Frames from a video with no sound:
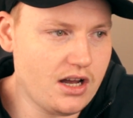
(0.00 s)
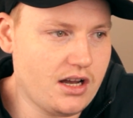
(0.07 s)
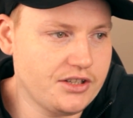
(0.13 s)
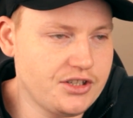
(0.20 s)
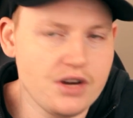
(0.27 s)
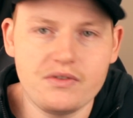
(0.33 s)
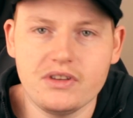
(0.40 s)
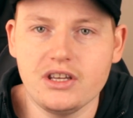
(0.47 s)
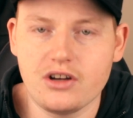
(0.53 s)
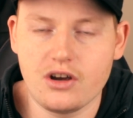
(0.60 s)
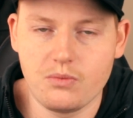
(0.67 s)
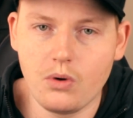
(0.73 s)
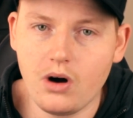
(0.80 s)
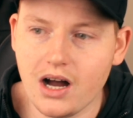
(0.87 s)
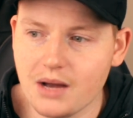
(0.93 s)
I don't really
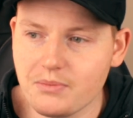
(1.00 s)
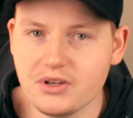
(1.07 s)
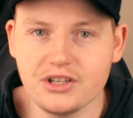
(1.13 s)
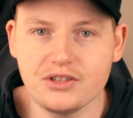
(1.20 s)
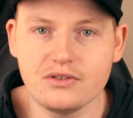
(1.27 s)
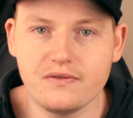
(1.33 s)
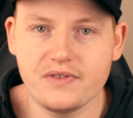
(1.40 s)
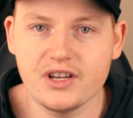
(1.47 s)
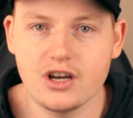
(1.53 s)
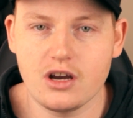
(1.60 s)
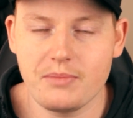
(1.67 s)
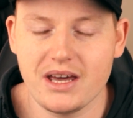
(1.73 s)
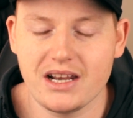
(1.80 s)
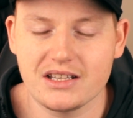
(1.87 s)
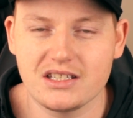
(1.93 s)
know why. I'm going to do a video
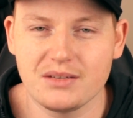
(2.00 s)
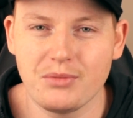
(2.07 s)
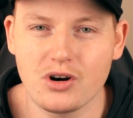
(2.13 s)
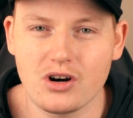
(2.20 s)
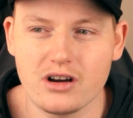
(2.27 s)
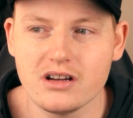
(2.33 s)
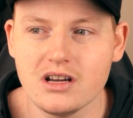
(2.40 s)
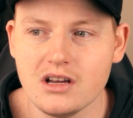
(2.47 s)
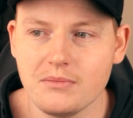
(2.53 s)
about it tomorrow.